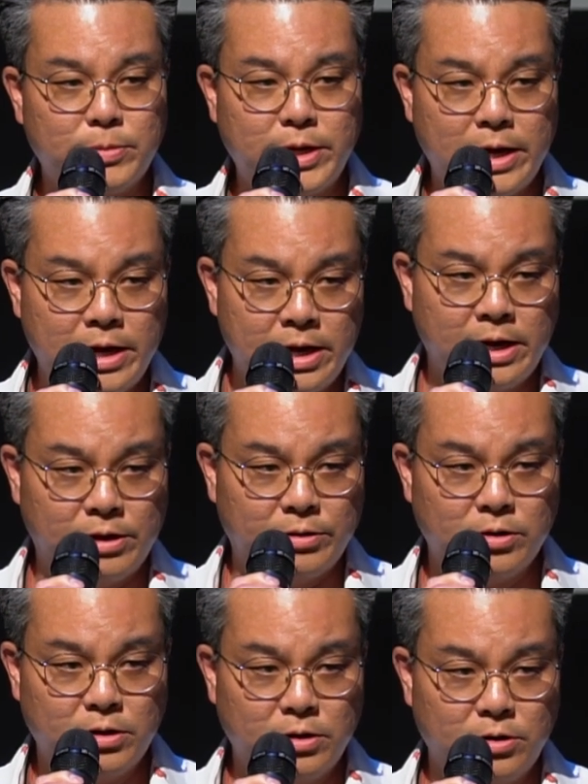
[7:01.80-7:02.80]
my
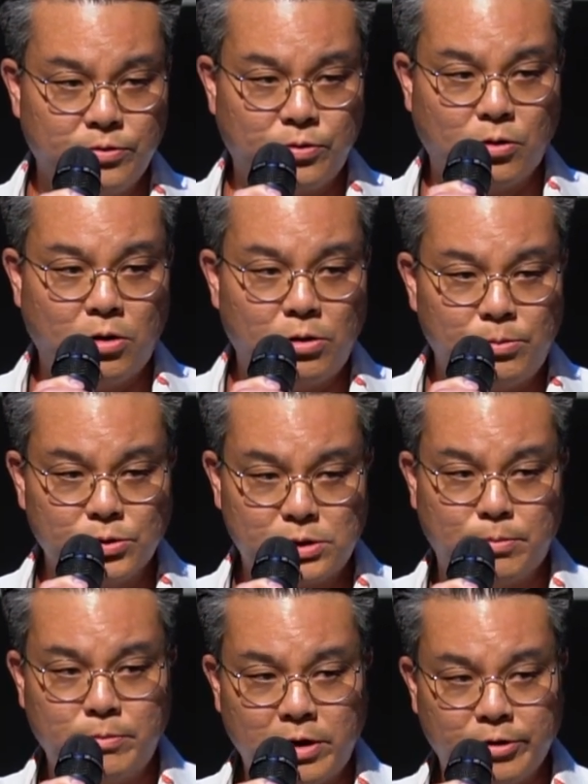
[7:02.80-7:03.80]
head for almost
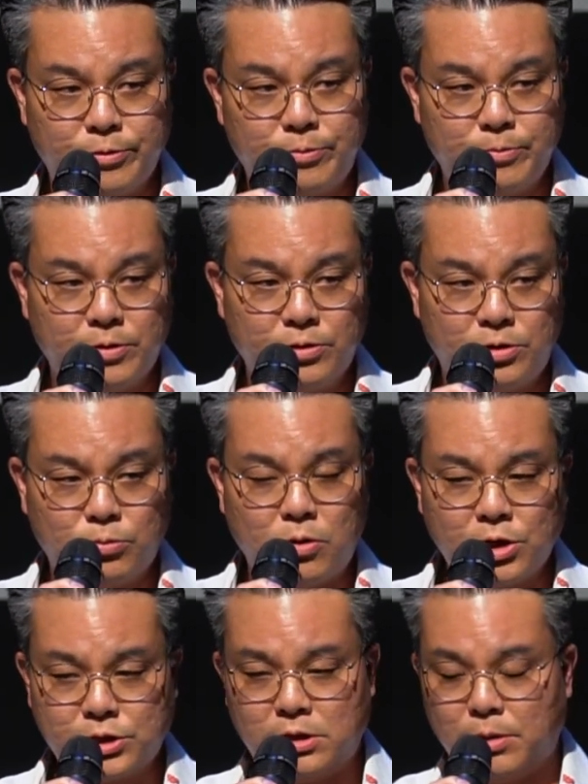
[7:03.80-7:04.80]
a month to
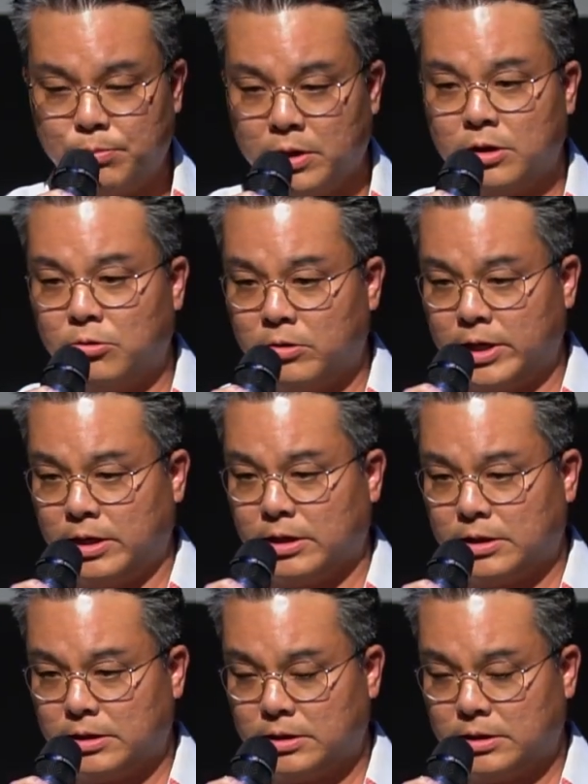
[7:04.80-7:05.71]
wash that blood away.